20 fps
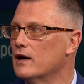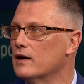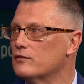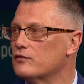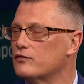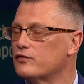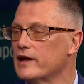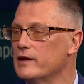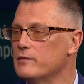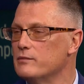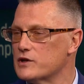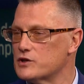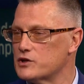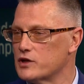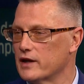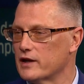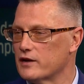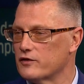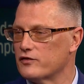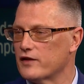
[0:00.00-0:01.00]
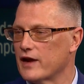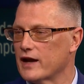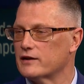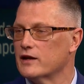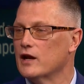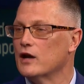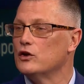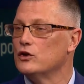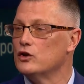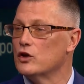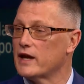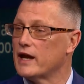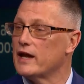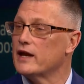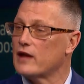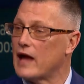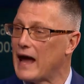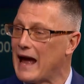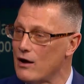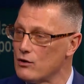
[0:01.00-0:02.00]
Flint, Michigan effect? You're
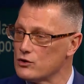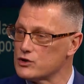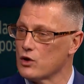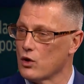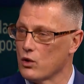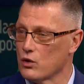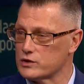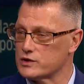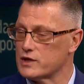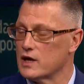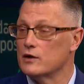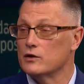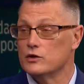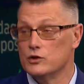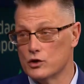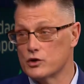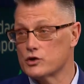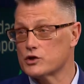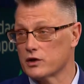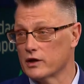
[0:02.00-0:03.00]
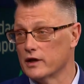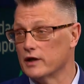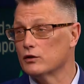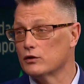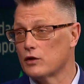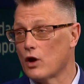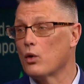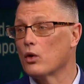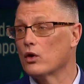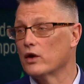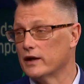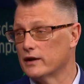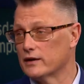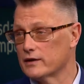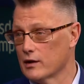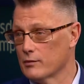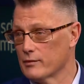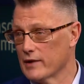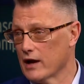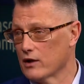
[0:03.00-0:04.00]
getting the households, usually lower
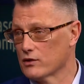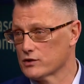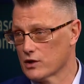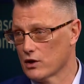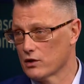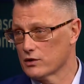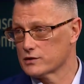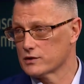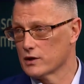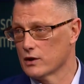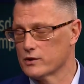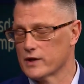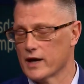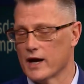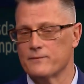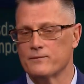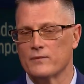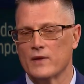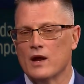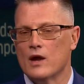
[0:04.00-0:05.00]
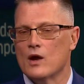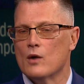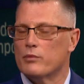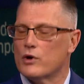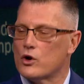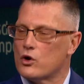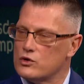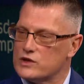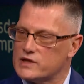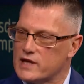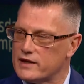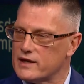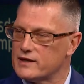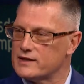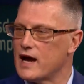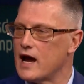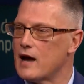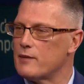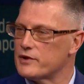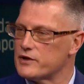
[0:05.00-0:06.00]
income households, okay? But who's at the
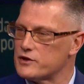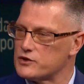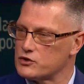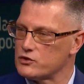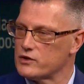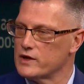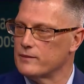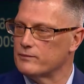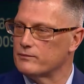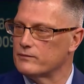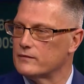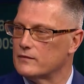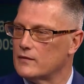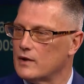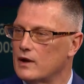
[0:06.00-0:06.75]
top of the stream?